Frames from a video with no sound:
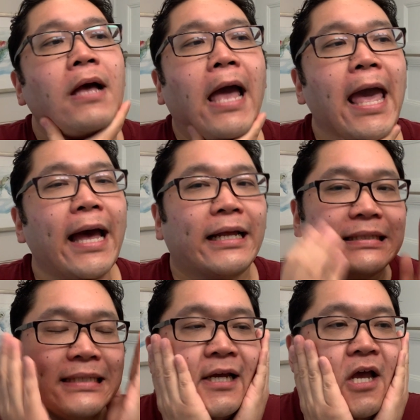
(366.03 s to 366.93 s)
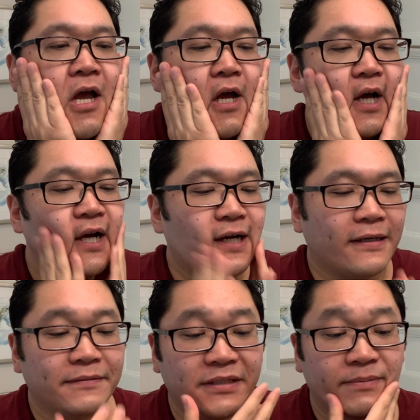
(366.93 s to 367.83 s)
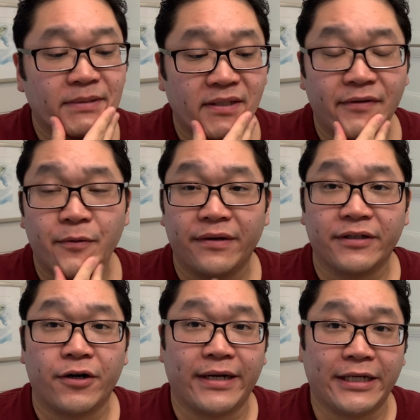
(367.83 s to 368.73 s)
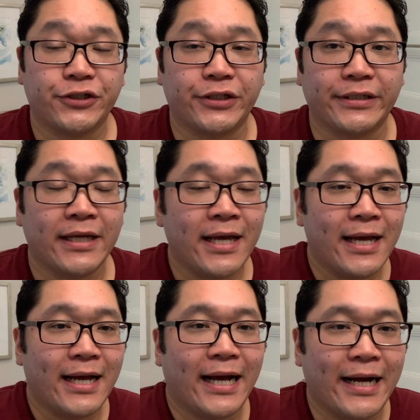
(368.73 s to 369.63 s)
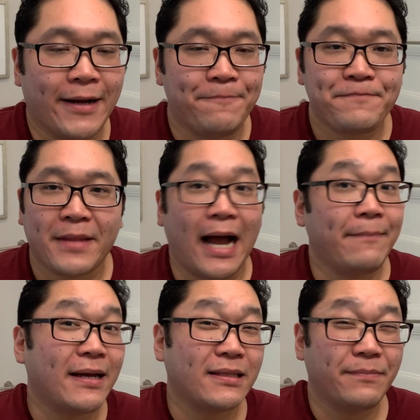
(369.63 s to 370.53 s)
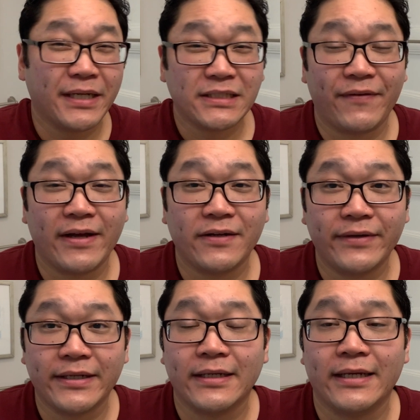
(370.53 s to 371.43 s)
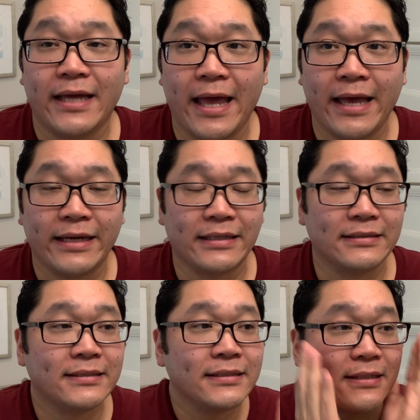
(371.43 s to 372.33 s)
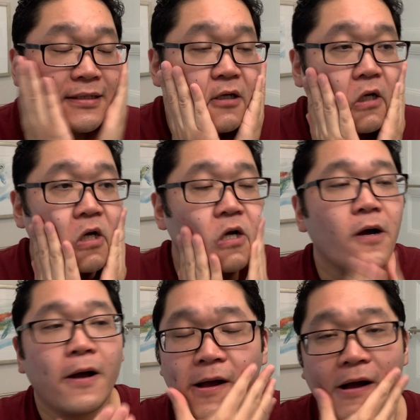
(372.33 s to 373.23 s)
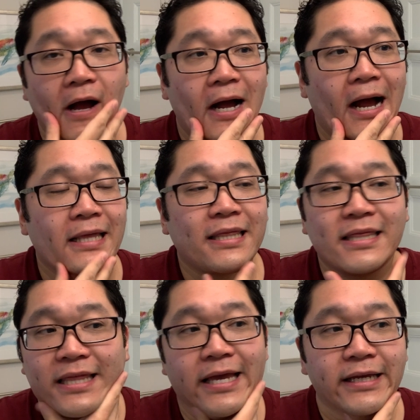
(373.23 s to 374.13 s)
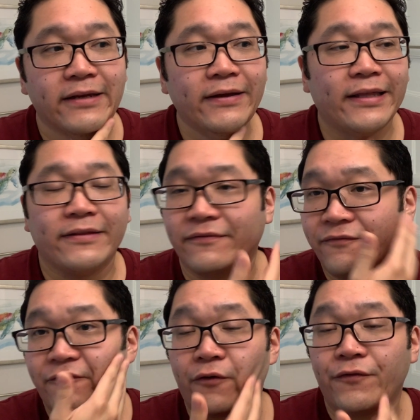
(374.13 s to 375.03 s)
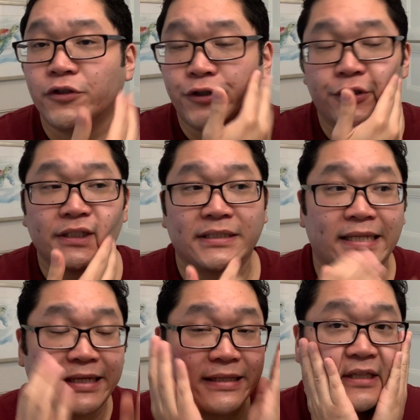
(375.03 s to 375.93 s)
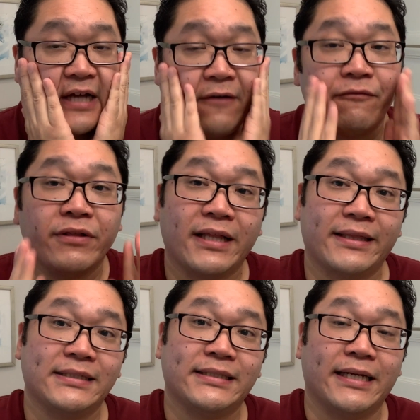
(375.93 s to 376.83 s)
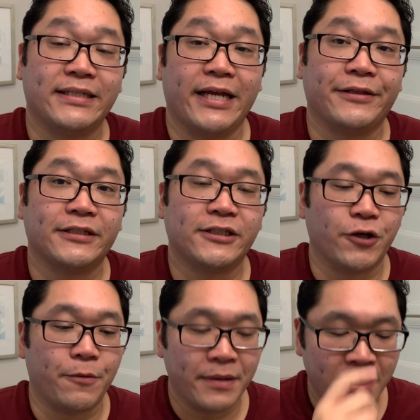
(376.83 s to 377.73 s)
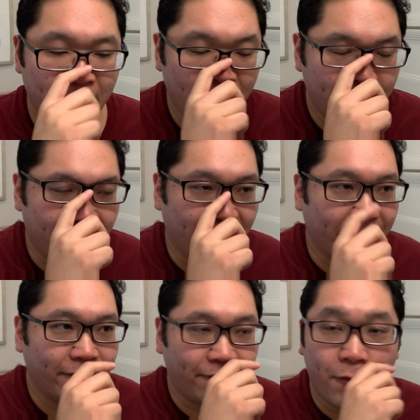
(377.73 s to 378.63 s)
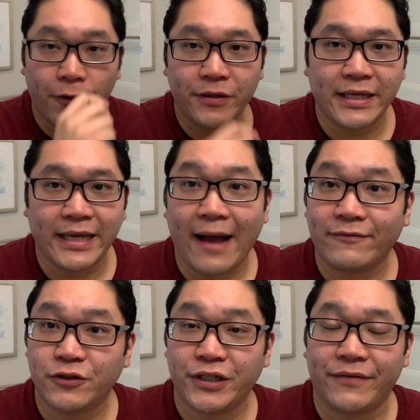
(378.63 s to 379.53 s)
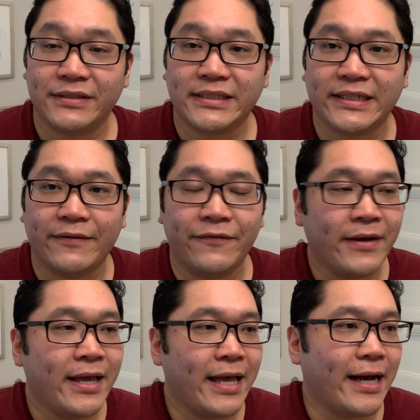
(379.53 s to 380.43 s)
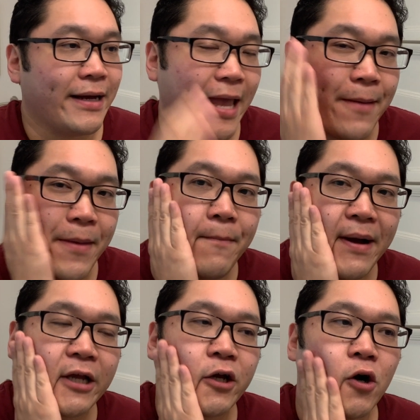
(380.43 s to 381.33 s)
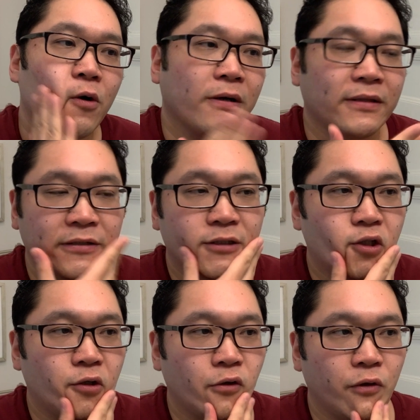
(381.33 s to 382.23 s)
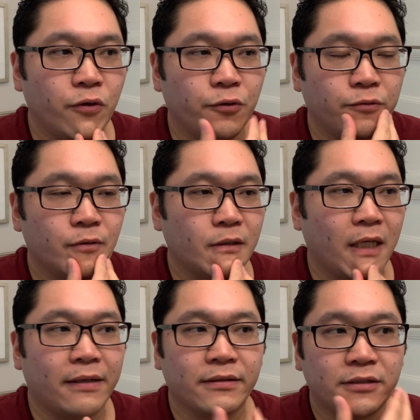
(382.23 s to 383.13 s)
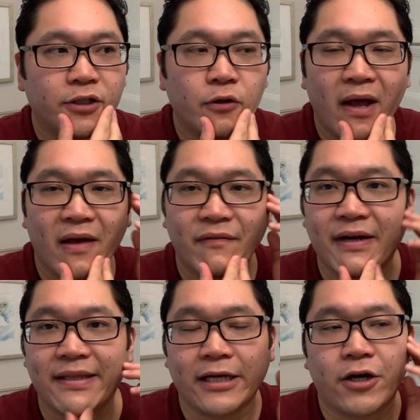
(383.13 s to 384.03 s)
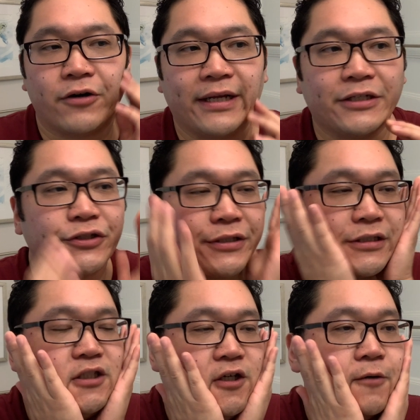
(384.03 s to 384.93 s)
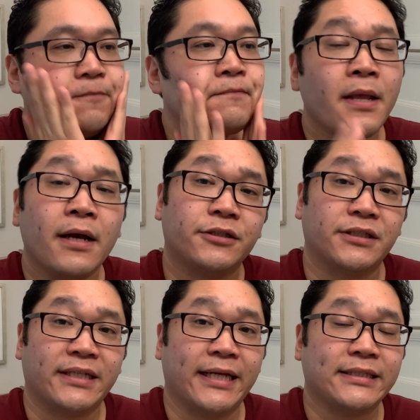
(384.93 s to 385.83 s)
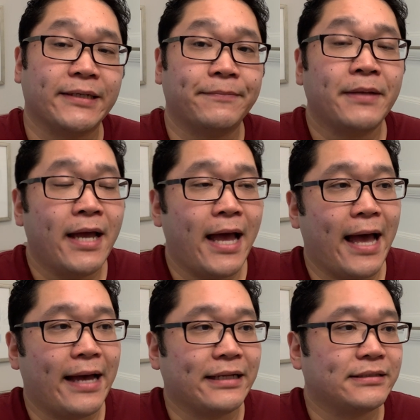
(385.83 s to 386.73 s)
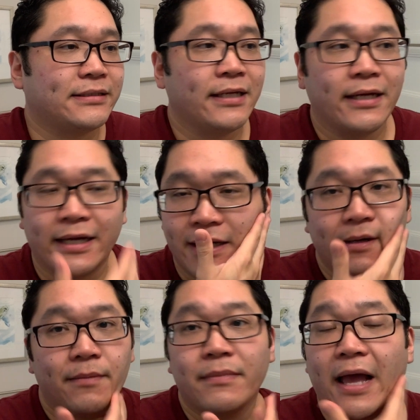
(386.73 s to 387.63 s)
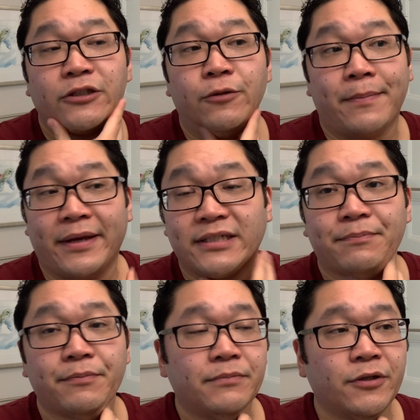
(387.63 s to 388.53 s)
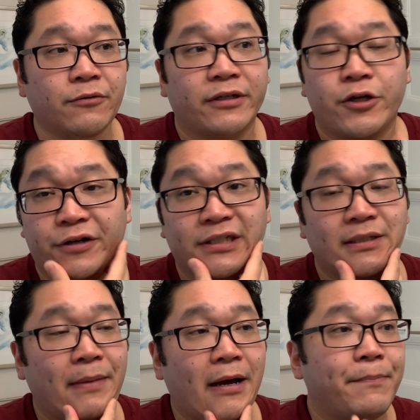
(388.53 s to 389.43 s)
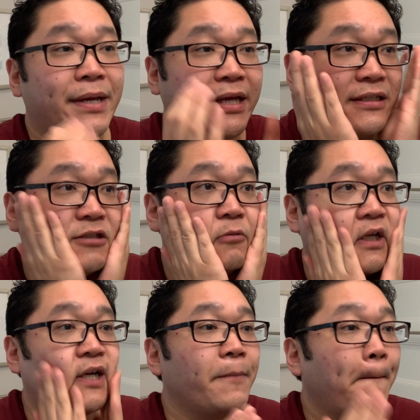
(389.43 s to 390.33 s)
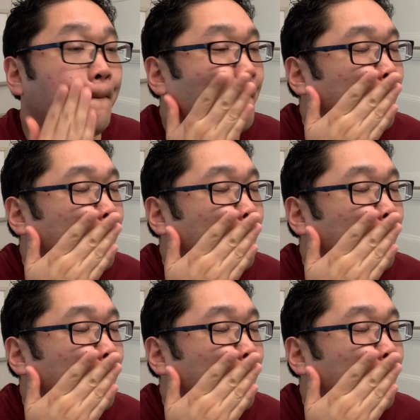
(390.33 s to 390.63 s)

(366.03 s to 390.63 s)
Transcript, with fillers: And uh, the specific one, carnation, um, I'm not the biggest fan of it, and I think in for future uses, I think I really like the scent in the soap, but for the aftershave itself, uh, it, it, might go a little too uh, too heavy on that carnation. So just a heads up as uh, as you might be you know curious about picking this one up.